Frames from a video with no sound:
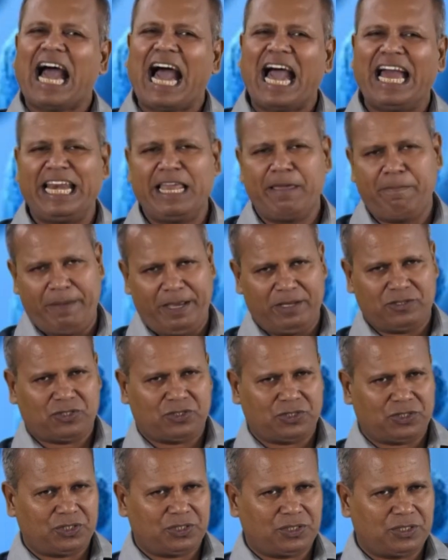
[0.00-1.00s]

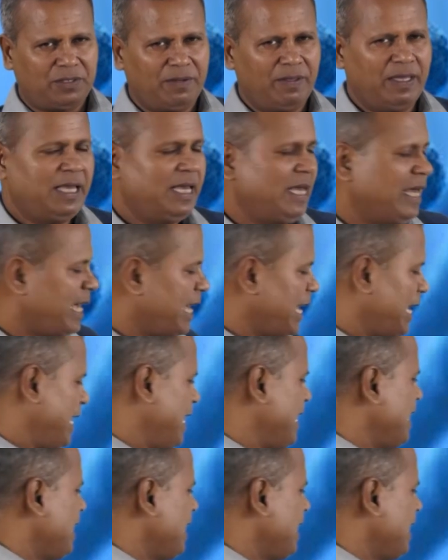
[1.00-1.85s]
honeybees. In